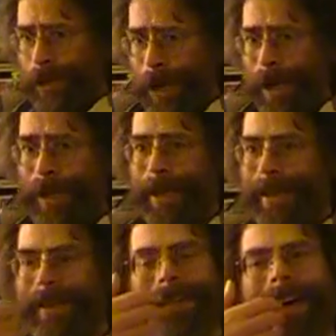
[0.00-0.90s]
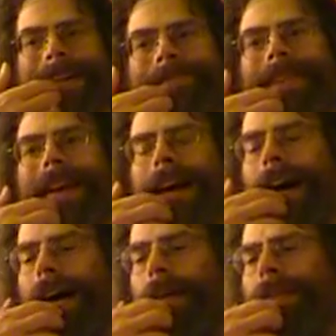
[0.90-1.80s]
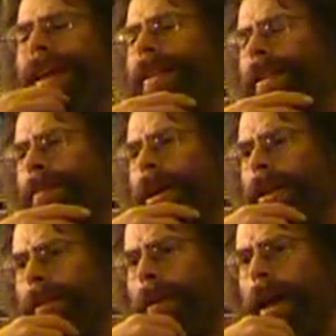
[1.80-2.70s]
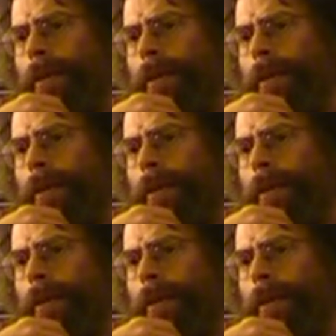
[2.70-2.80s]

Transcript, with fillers: changes, right? Uh, that's especially bad